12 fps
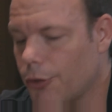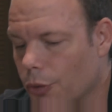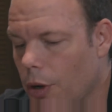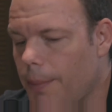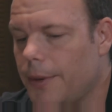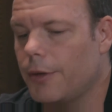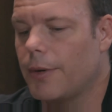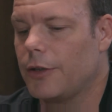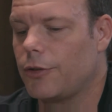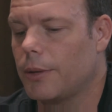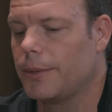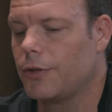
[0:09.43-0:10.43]
grew up in the
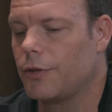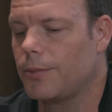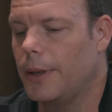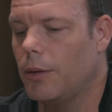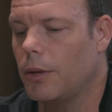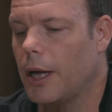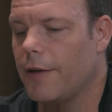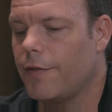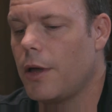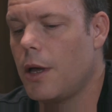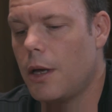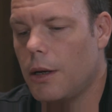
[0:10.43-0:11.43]
restaurant business my whole life,
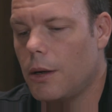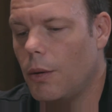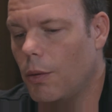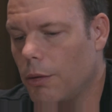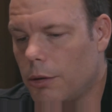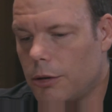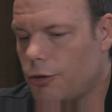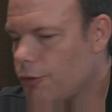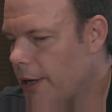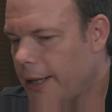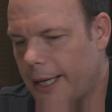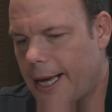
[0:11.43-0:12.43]

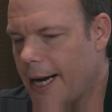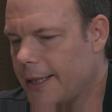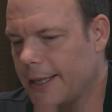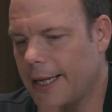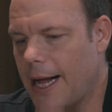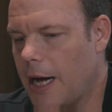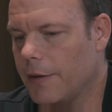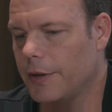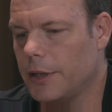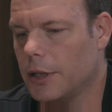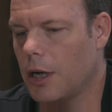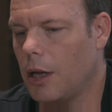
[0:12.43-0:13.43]
tried like heck to get out
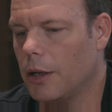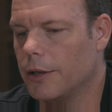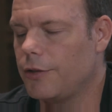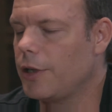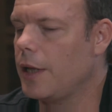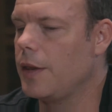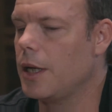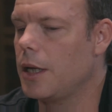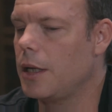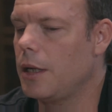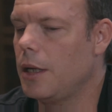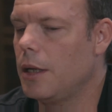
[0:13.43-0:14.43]
of it in college, and
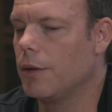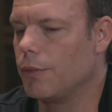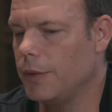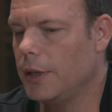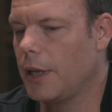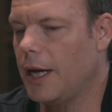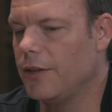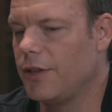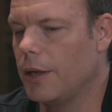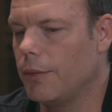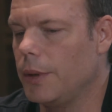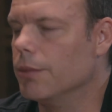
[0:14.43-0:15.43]
then
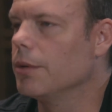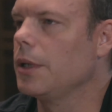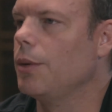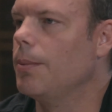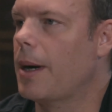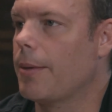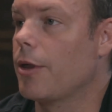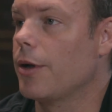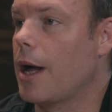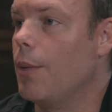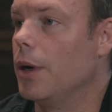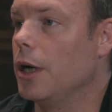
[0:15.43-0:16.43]
realized that my
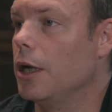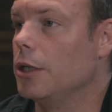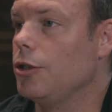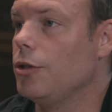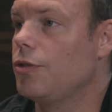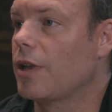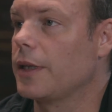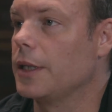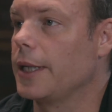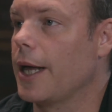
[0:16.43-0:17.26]
brother and I wanted to do something